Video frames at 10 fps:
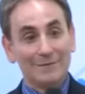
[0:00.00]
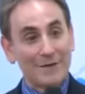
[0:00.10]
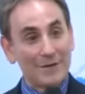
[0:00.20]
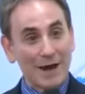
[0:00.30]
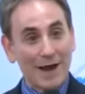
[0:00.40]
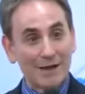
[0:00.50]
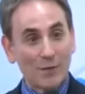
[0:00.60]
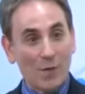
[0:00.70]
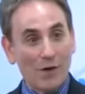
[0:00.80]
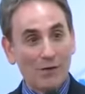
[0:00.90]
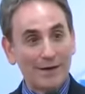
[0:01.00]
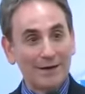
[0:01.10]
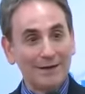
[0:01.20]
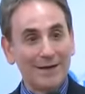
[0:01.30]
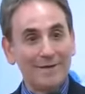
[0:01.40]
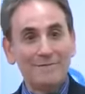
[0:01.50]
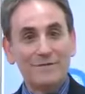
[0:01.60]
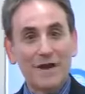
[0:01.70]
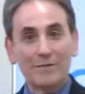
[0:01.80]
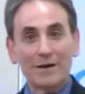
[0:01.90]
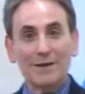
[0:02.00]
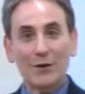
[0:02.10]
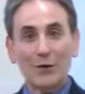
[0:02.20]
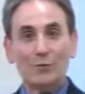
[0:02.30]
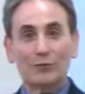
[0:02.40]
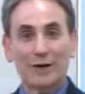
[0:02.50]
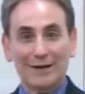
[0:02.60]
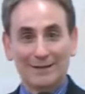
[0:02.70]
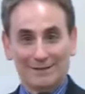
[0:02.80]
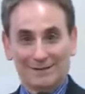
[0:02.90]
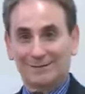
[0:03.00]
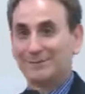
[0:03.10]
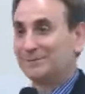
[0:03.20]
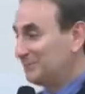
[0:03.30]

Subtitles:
Very high quality, very low price.